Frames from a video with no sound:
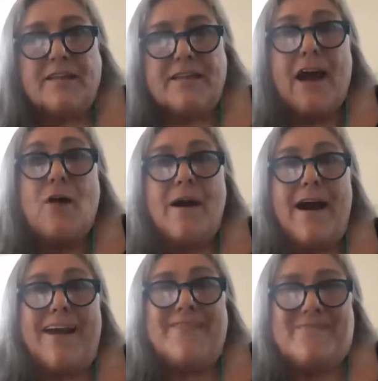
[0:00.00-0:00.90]
Now
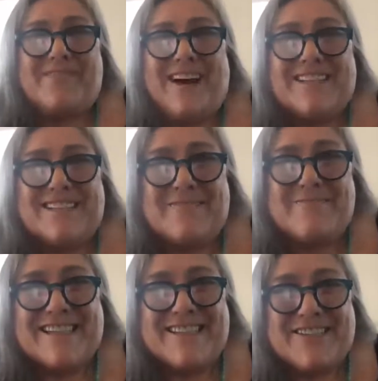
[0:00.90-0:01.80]
I've got some
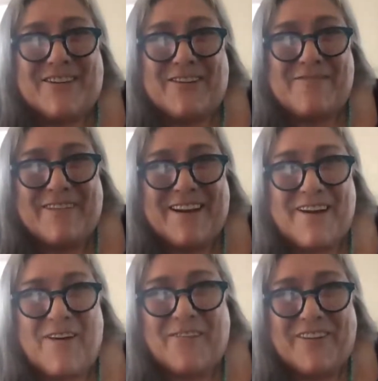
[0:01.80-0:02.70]
discernment
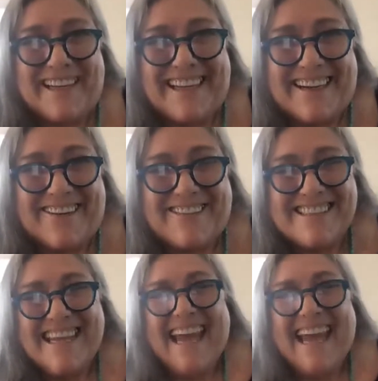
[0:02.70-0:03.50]
over the years.